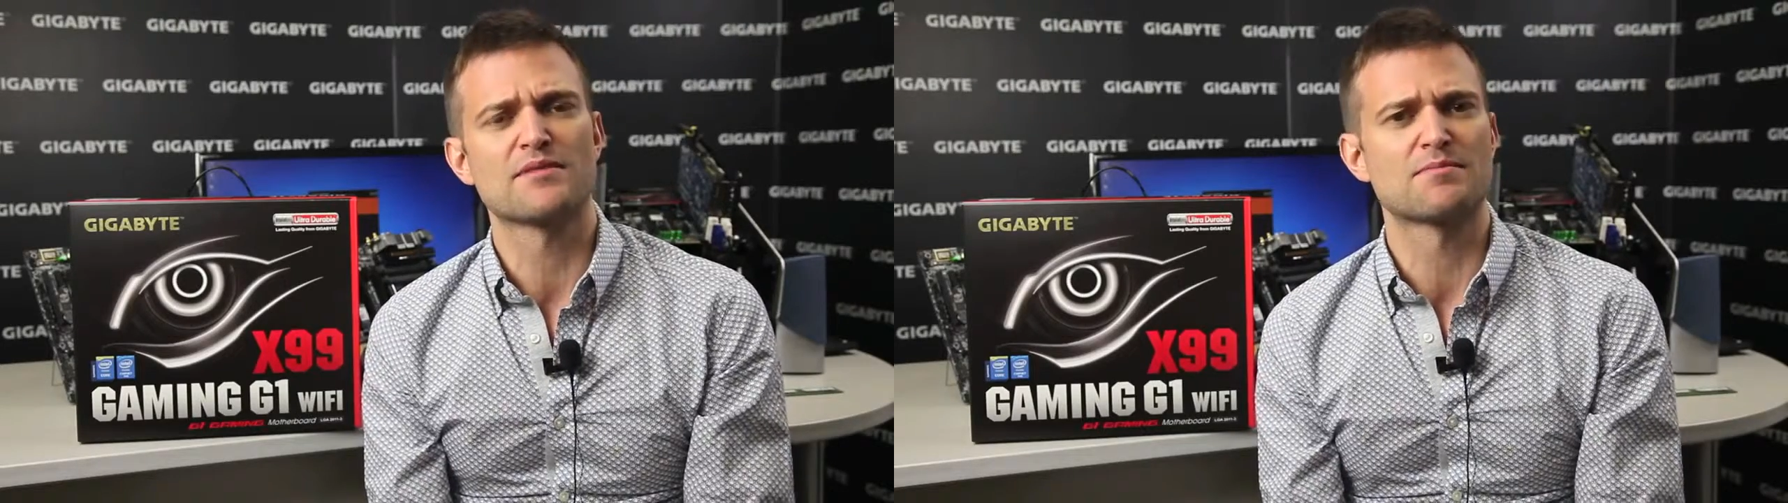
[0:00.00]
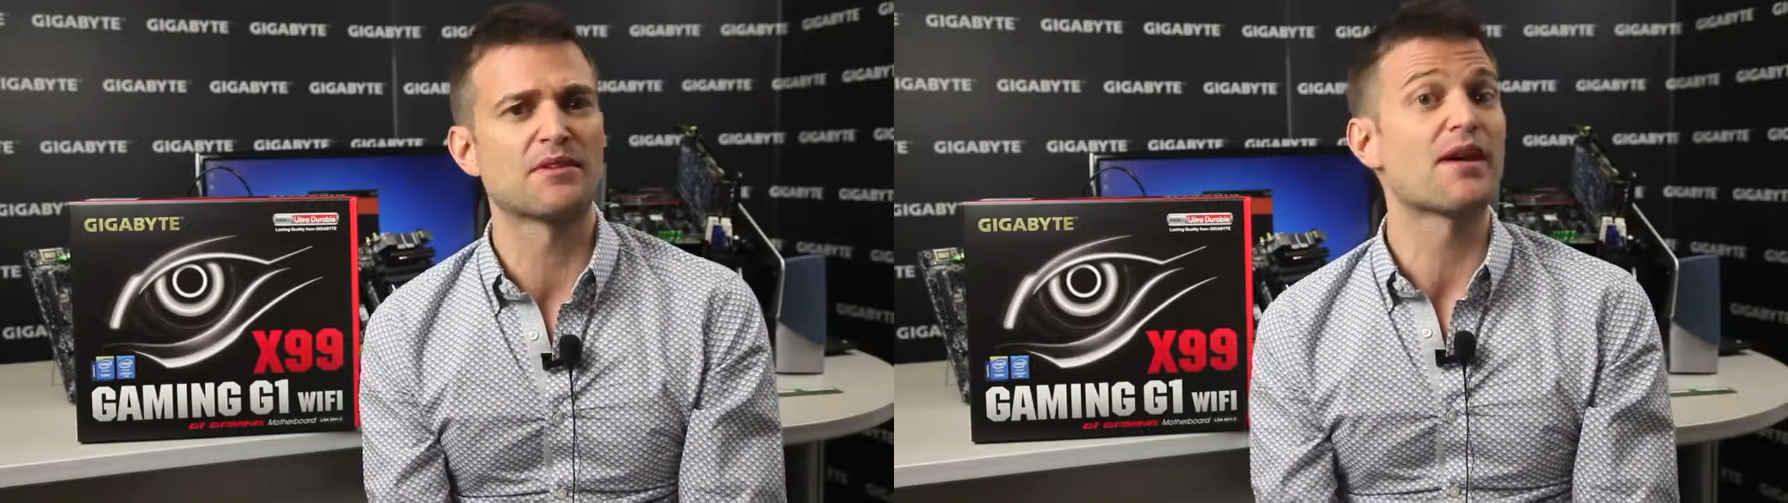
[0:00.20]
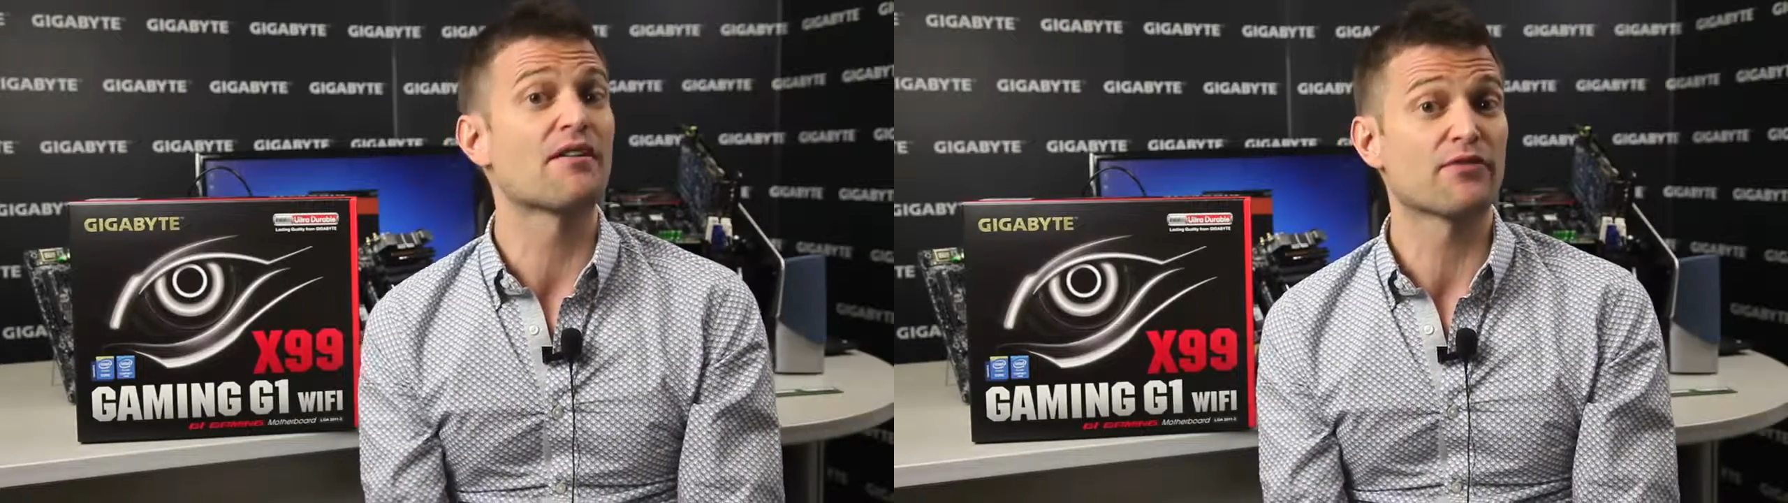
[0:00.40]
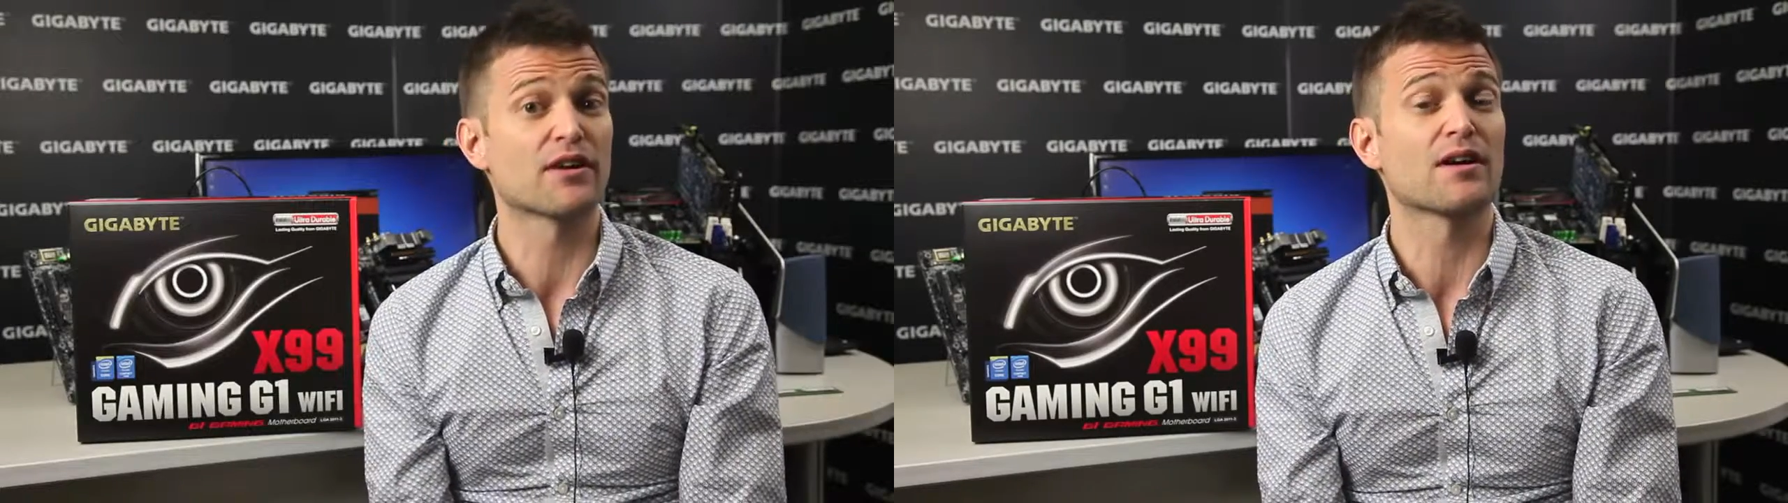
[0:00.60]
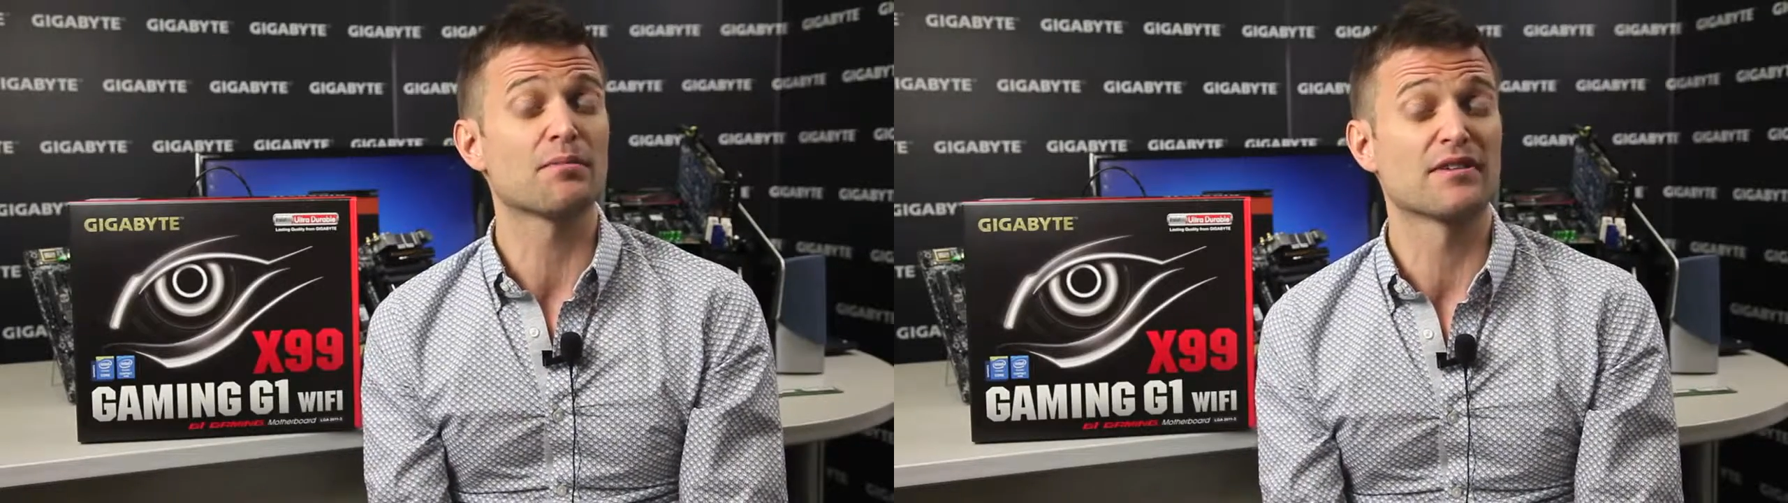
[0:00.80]
has been around for
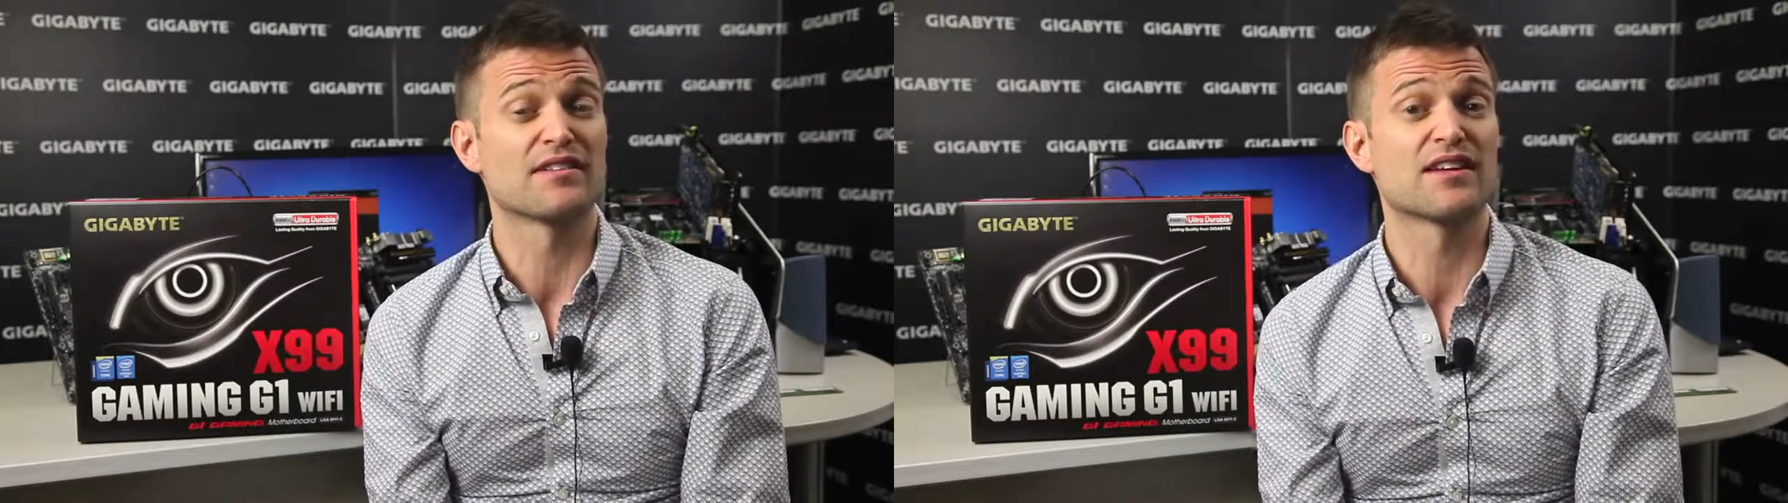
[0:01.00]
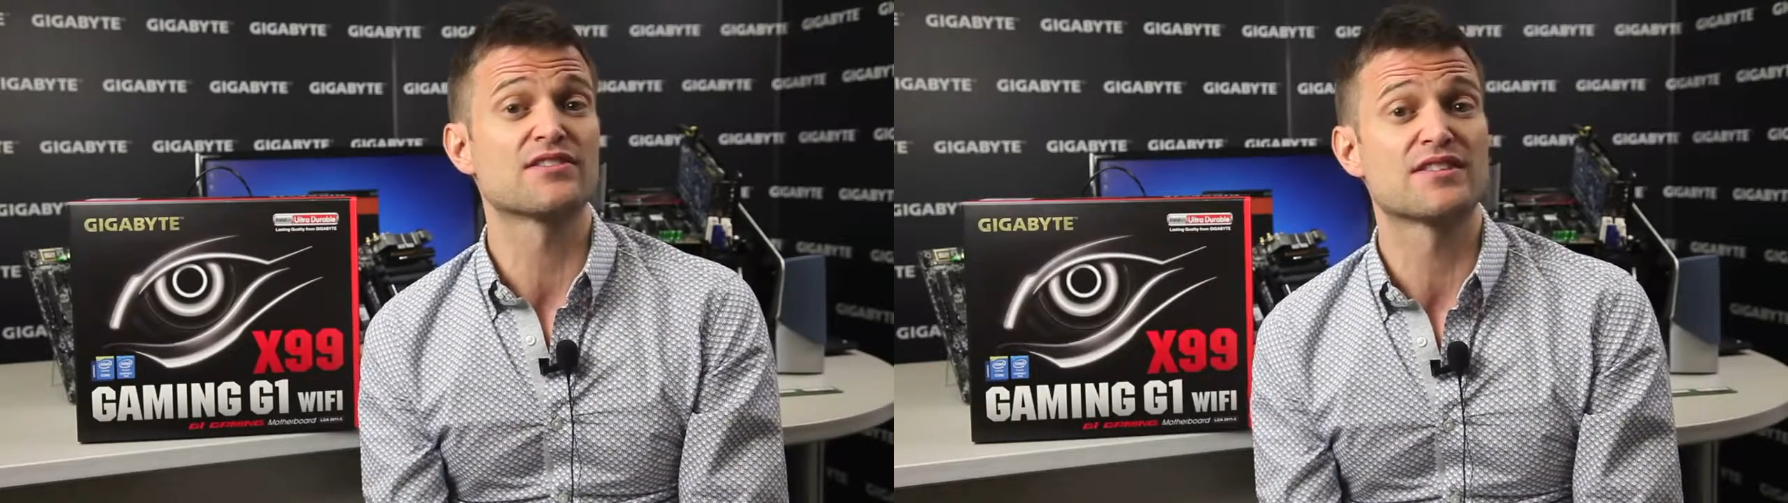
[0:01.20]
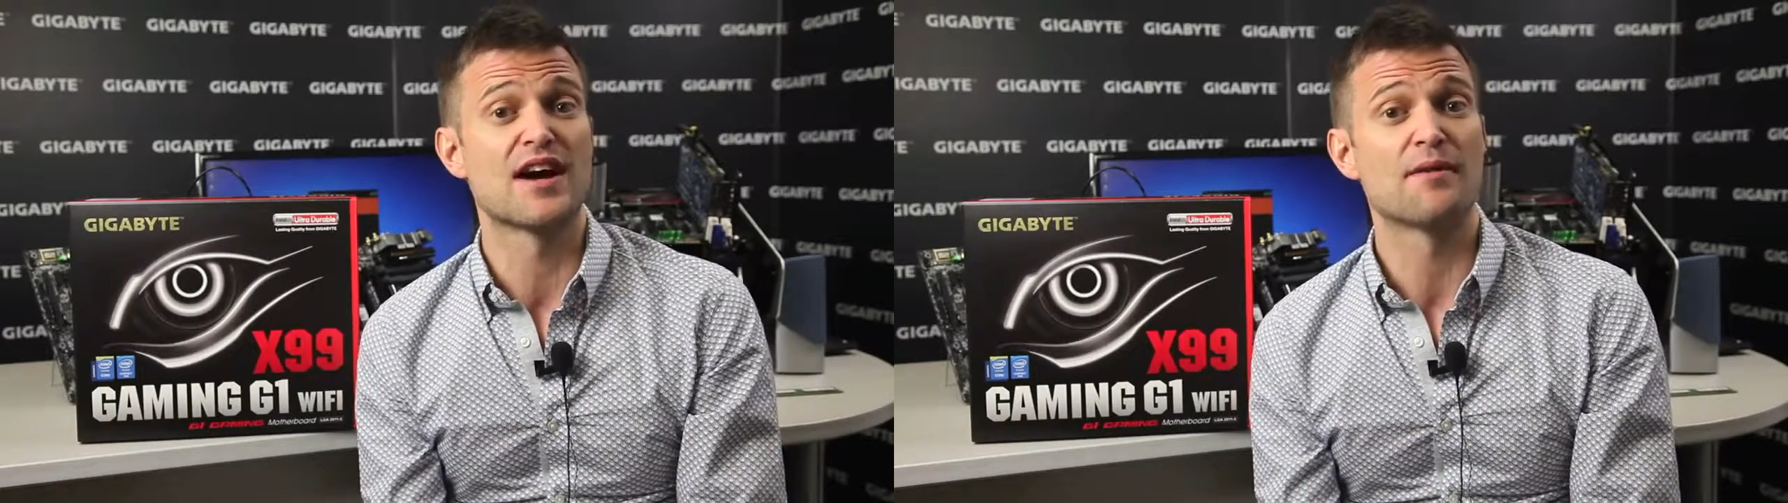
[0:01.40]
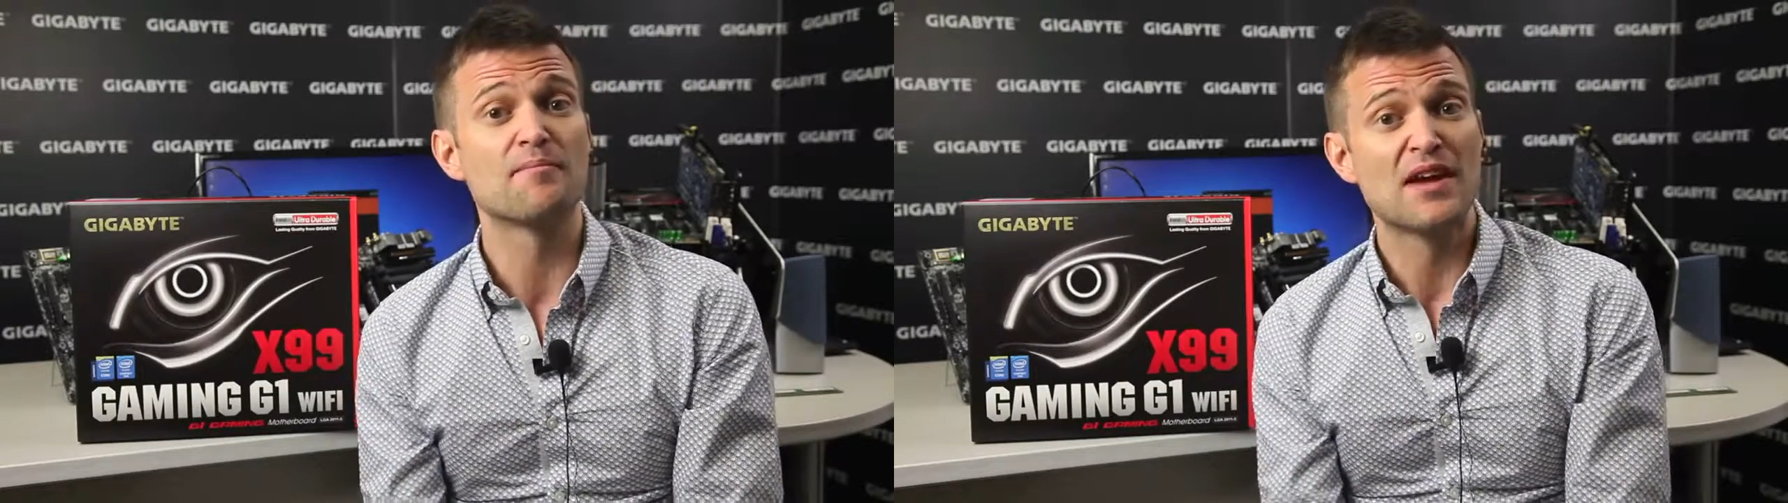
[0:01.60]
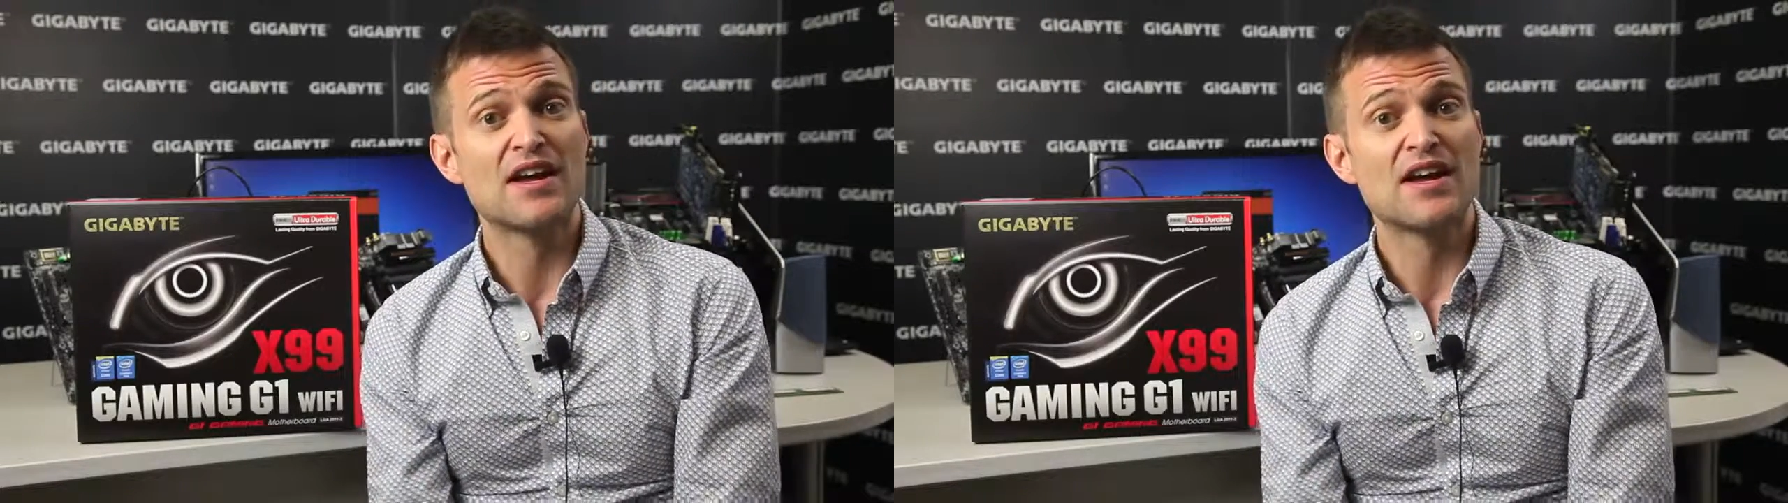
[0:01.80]
a couple of years now.